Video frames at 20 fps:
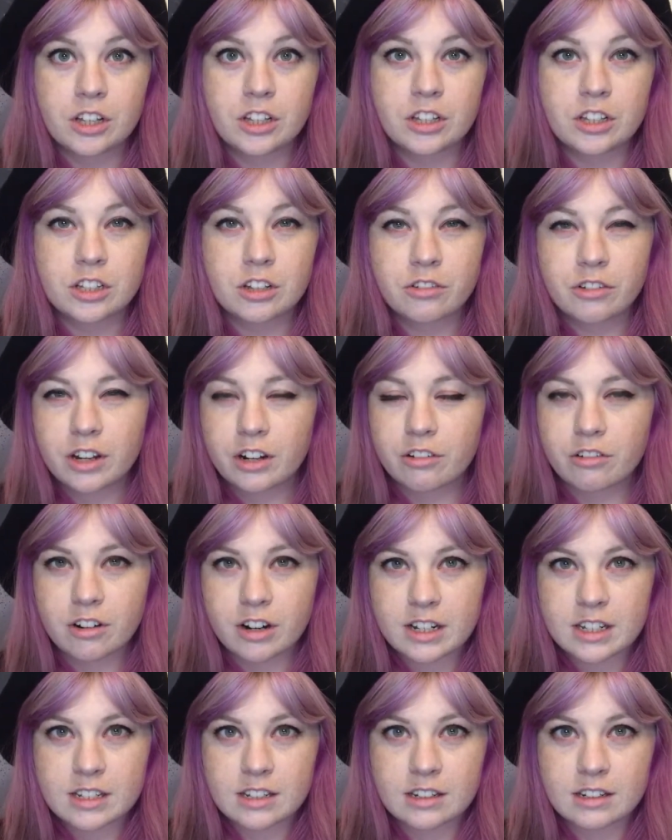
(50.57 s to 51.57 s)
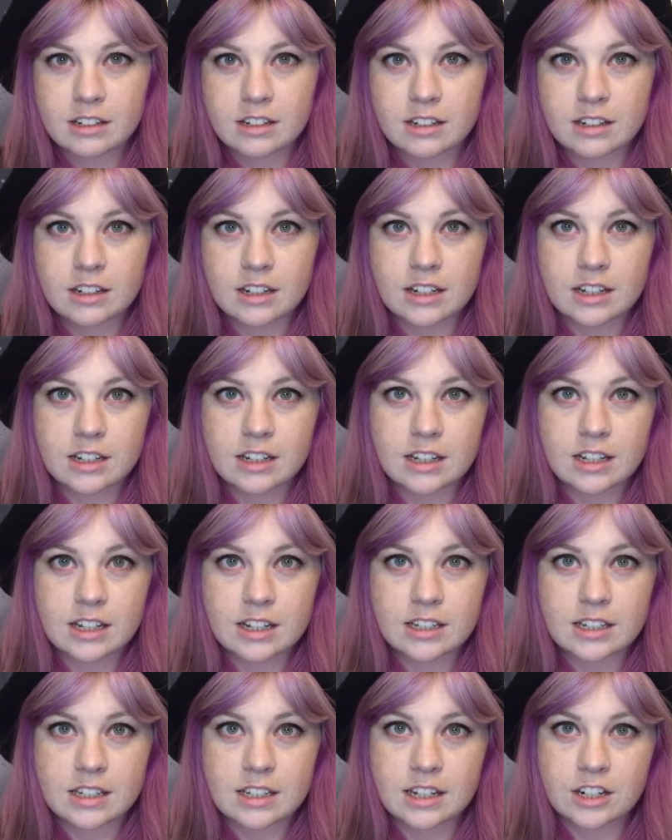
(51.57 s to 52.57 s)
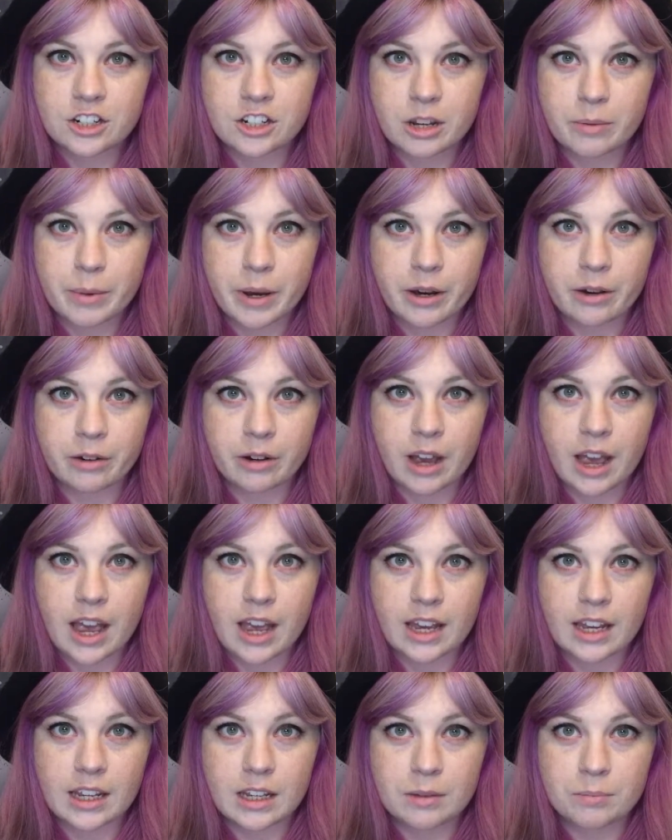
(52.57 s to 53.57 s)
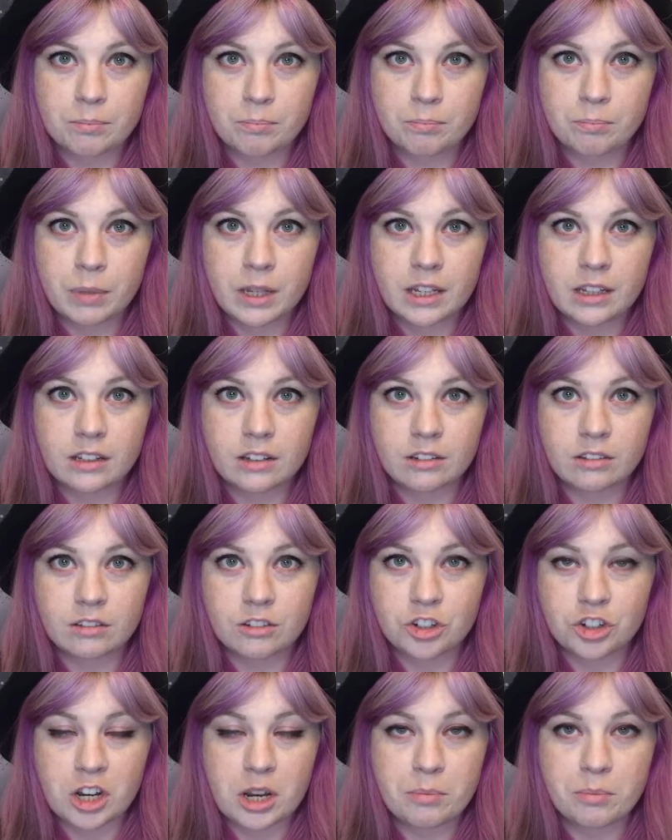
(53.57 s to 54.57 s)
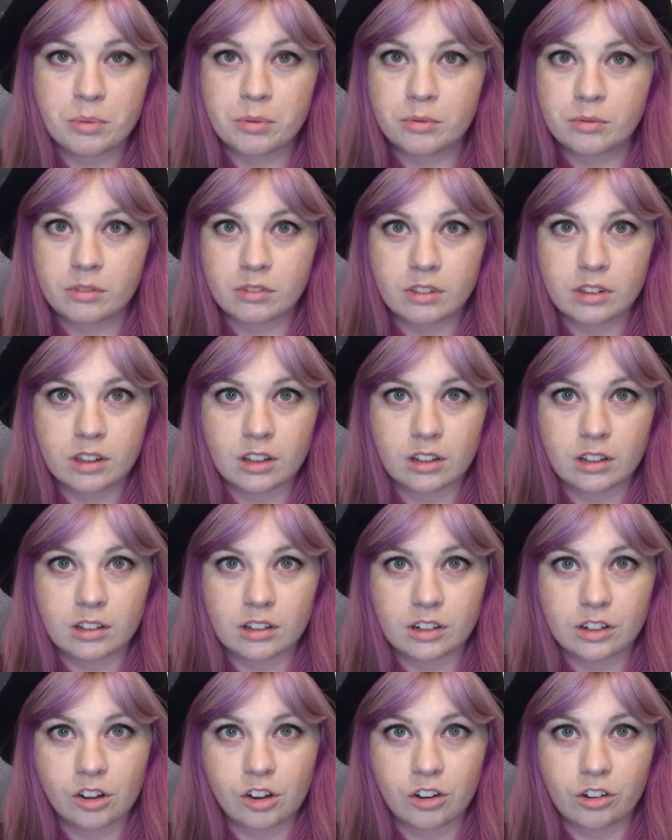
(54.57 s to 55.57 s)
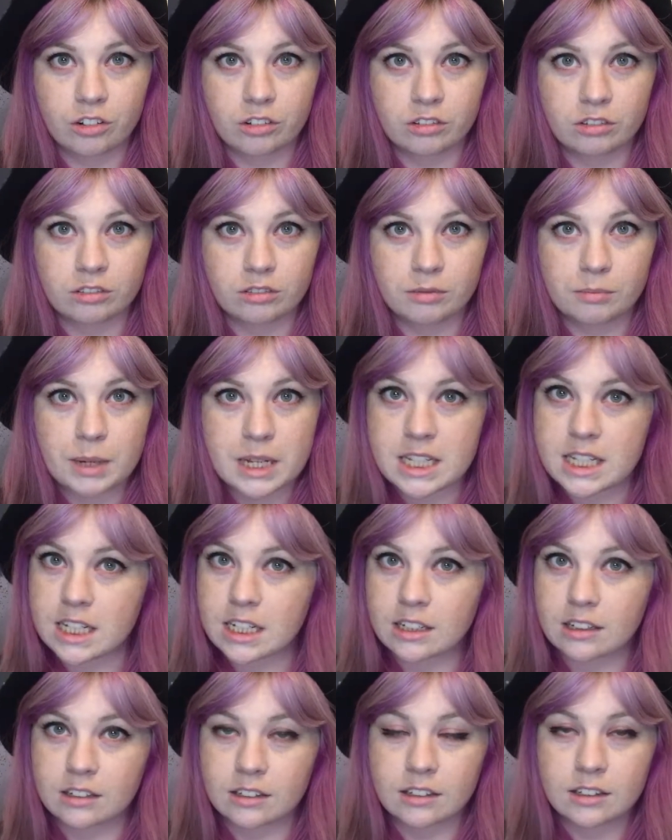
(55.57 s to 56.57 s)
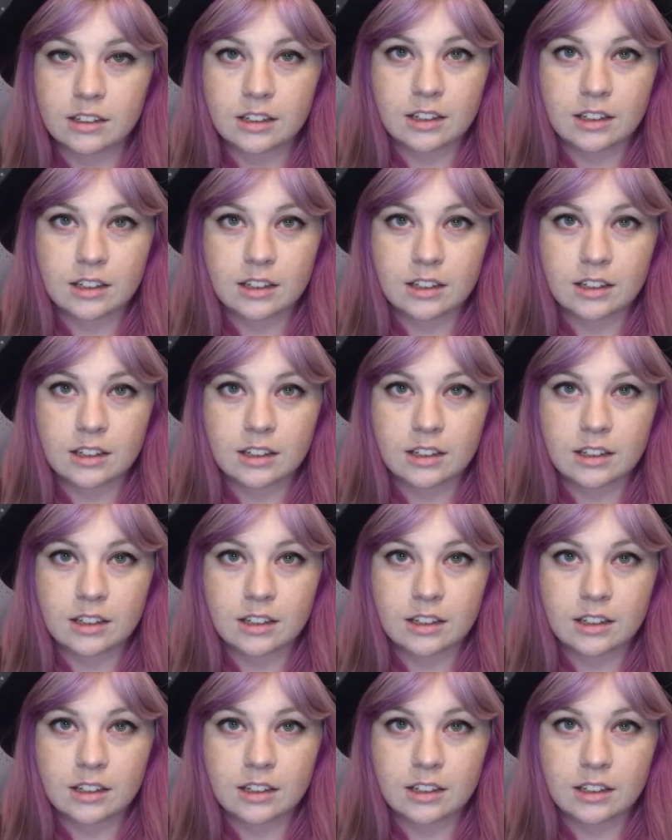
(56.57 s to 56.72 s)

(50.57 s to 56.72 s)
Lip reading: So Event Horizon is essentially about a big ship that had gone missing.